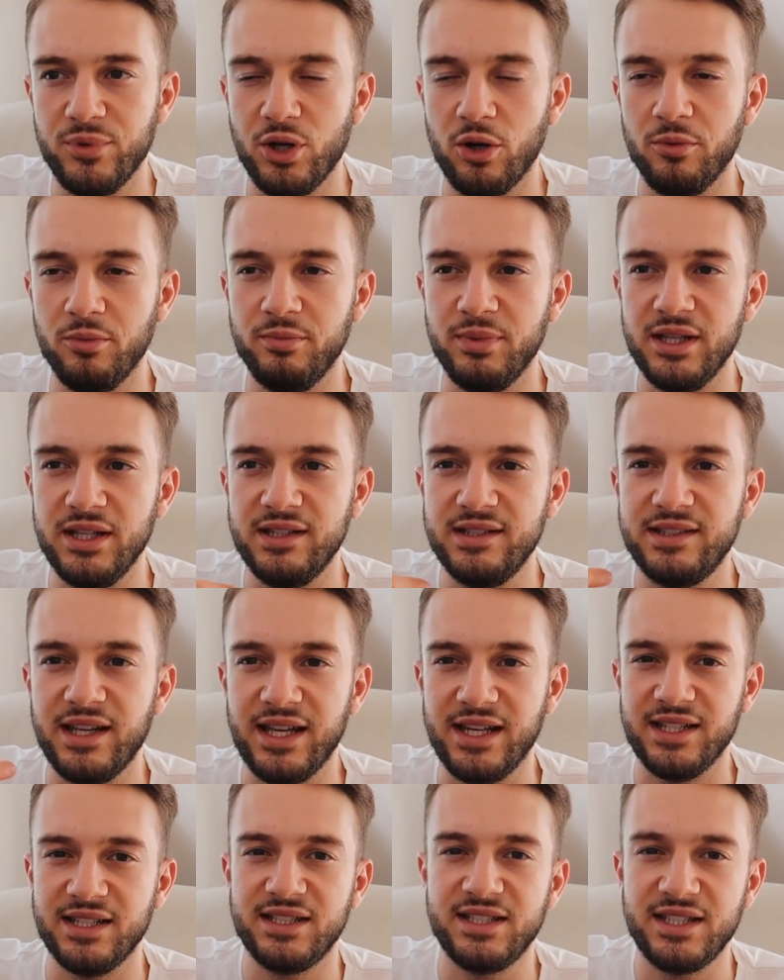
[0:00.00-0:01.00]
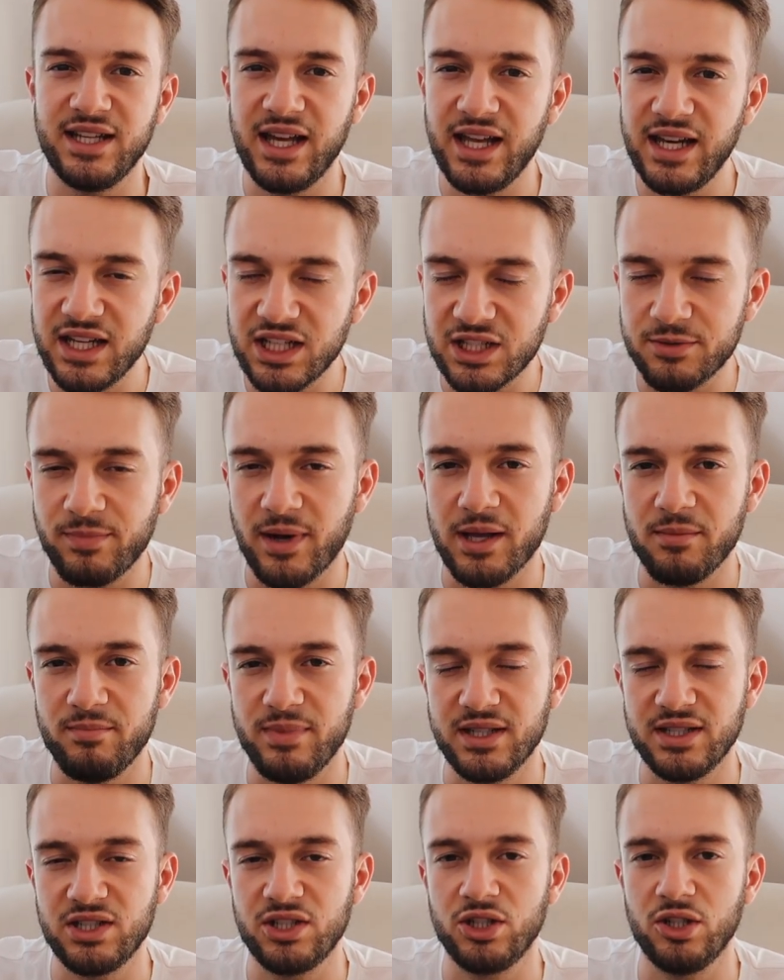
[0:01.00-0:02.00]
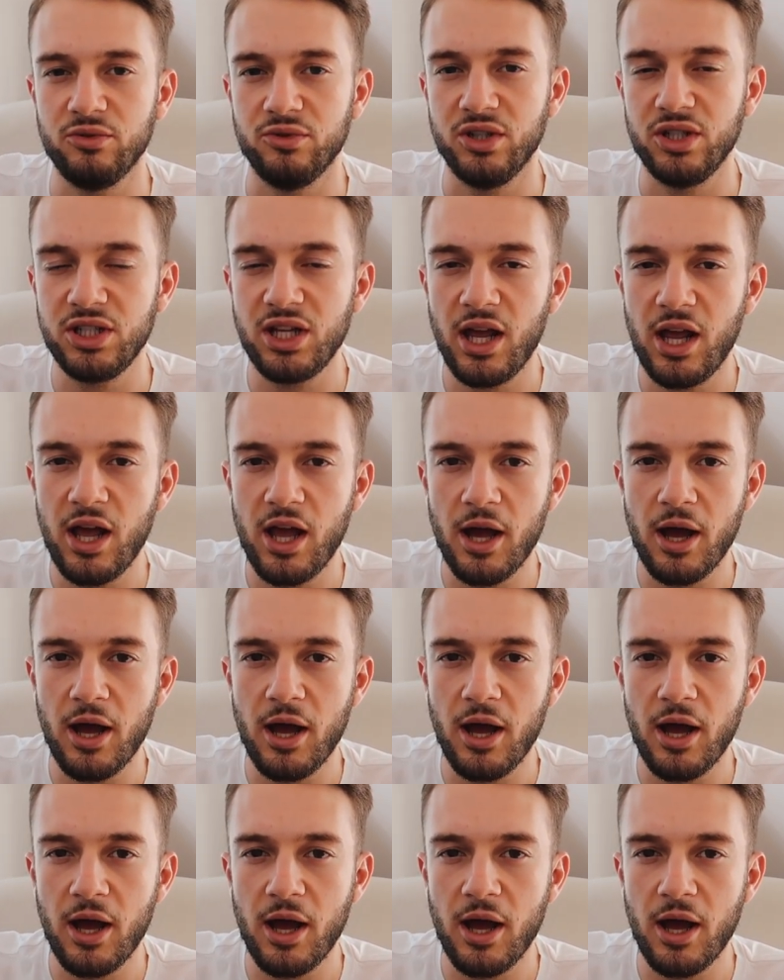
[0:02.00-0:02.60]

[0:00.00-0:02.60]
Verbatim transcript: you know be taken serious by business owners